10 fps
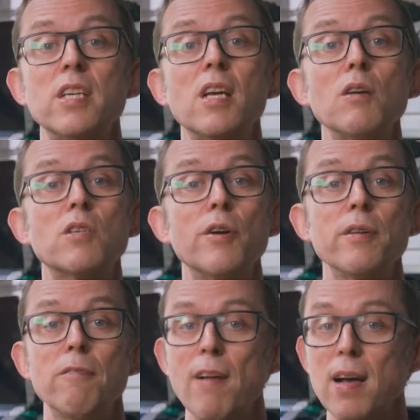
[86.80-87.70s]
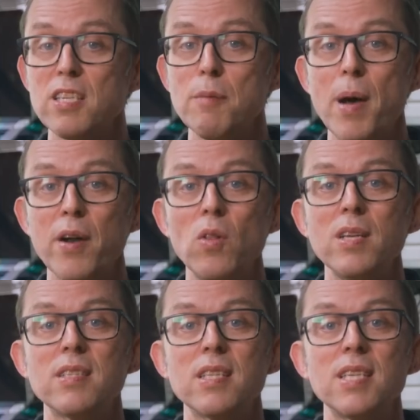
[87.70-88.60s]
Jinko's current flagship panel
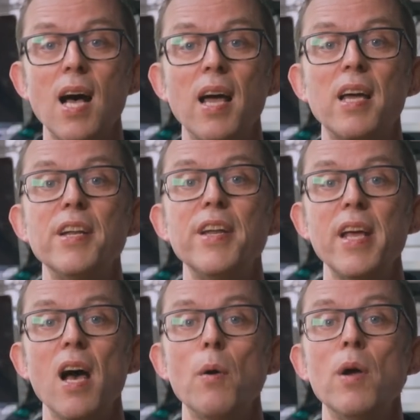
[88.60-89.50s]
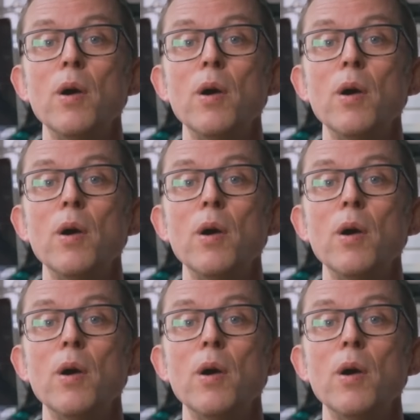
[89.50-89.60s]
is the Tiger Neo,